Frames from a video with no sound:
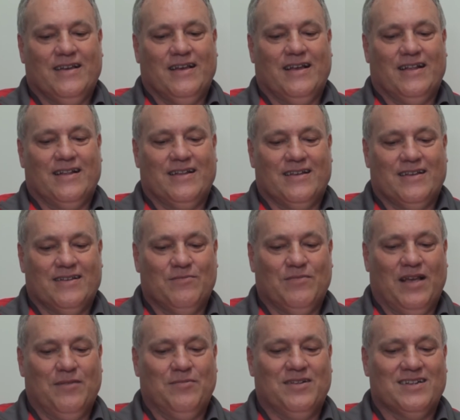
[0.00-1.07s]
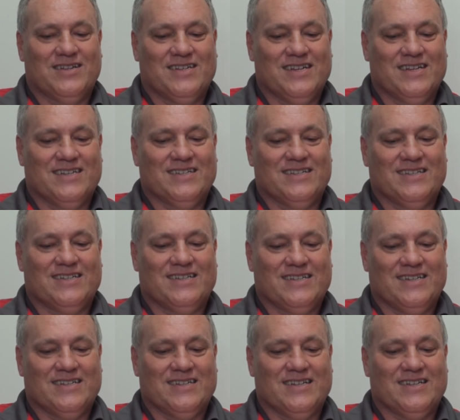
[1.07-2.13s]
and uh, maybe the season is,
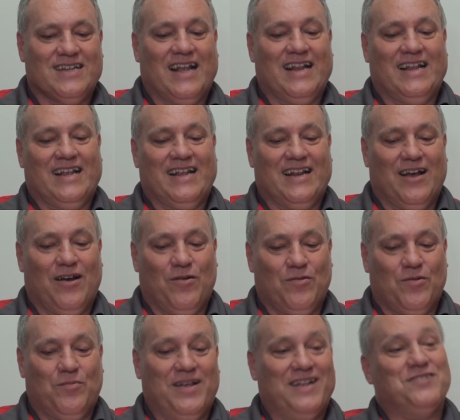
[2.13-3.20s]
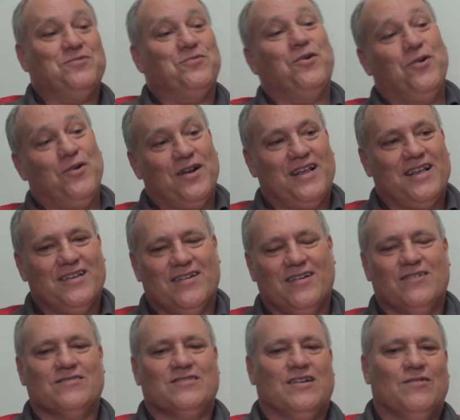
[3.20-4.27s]
is, is, ending now a bit too early, you
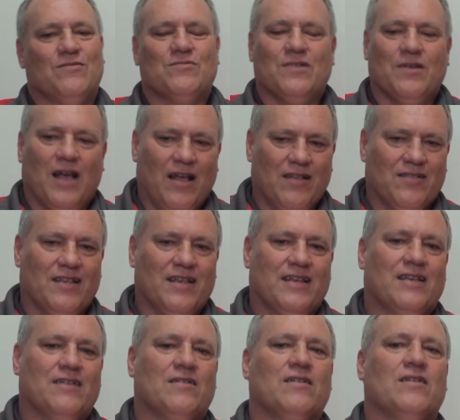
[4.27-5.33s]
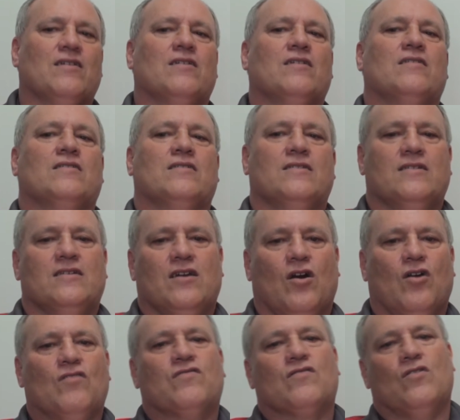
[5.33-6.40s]
know. So I think uh,
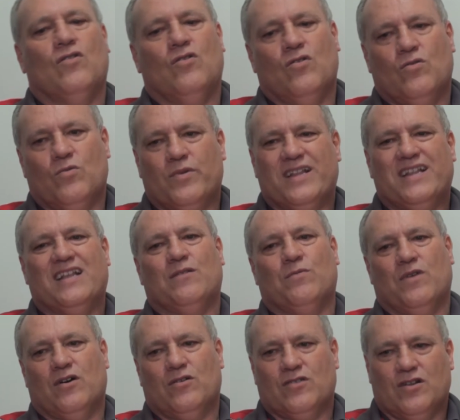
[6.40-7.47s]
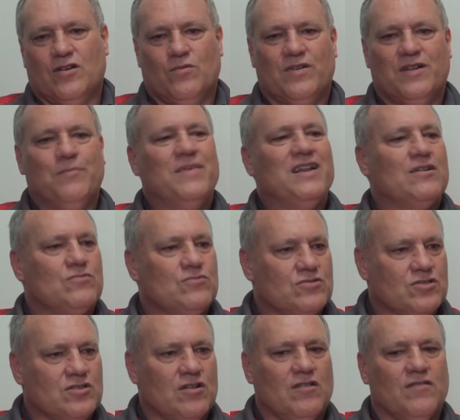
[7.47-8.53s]
overall we did well, you know, with the medical
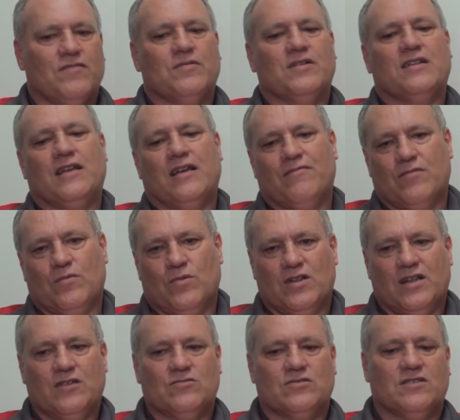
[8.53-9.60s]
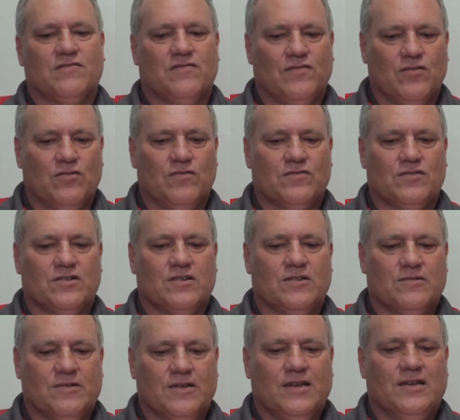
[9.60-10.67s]
staff, with everyone else involved, you
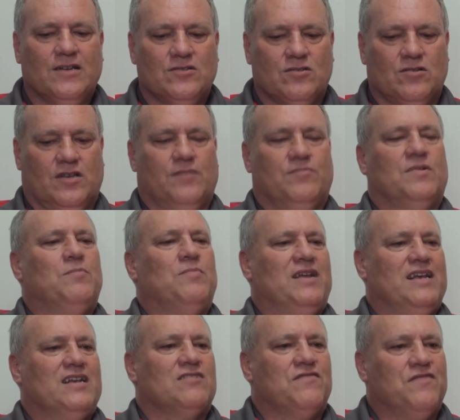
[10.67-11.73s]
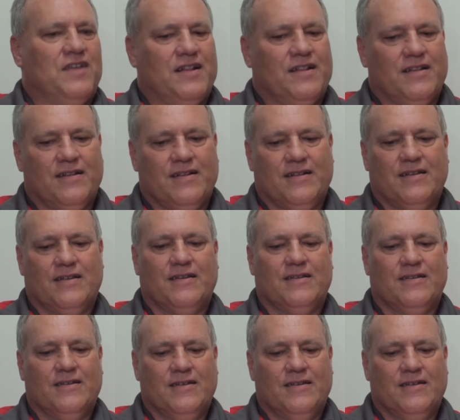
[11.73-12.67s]
know, to keep the players fit. And uh,